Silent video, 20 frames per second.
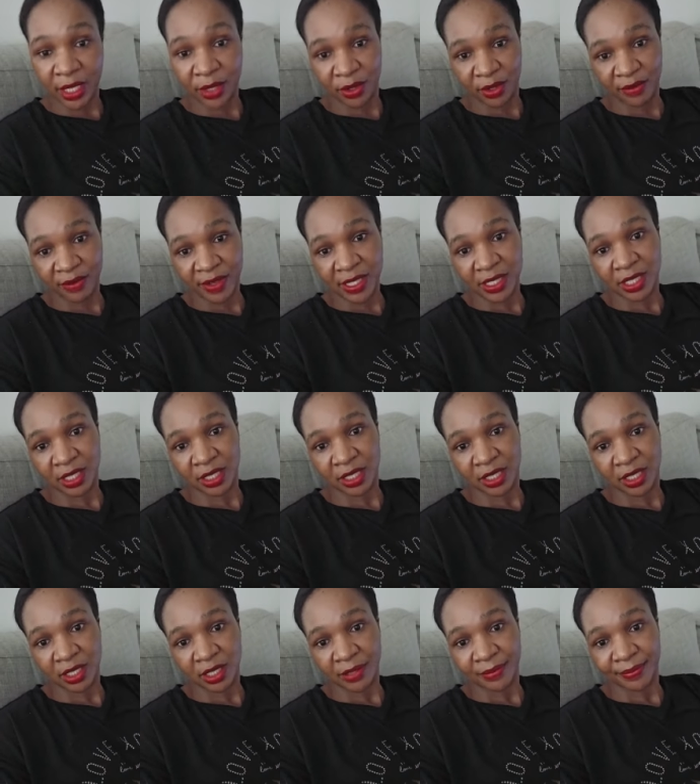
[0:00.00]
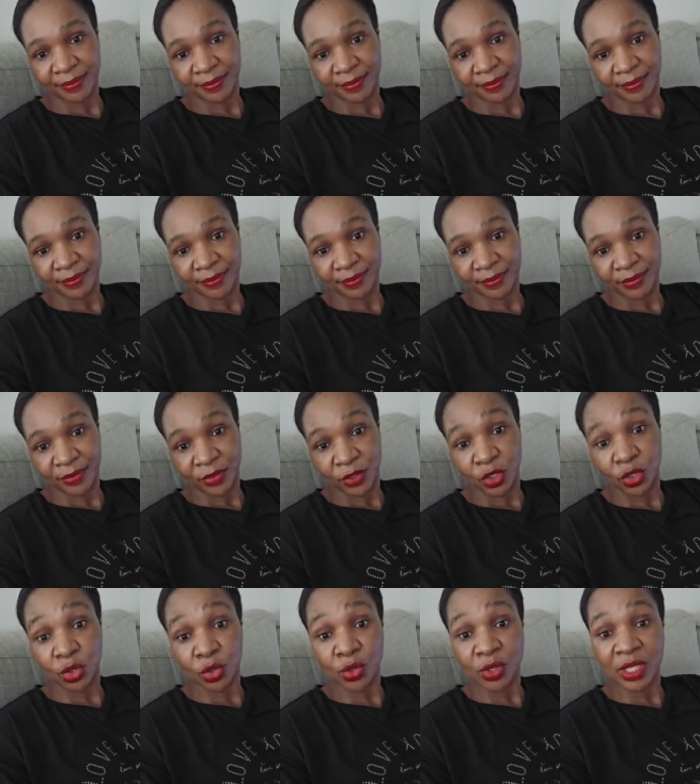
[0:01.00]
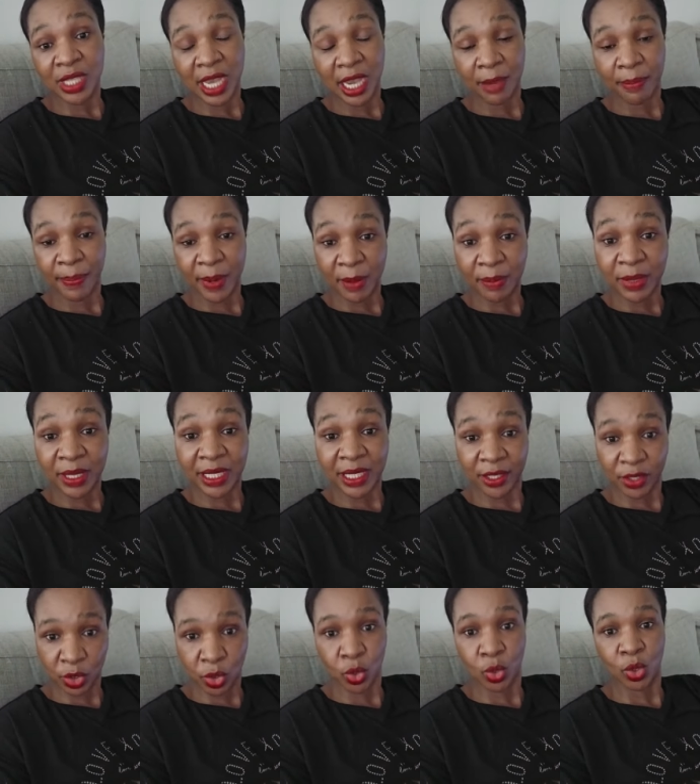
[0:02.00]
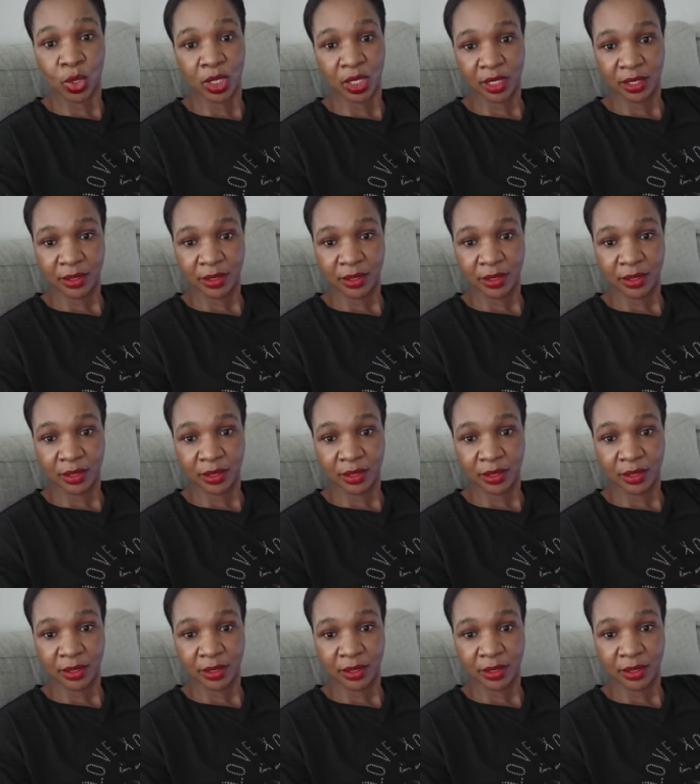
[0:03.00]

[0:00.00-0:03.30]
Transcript: university. Choose a public school.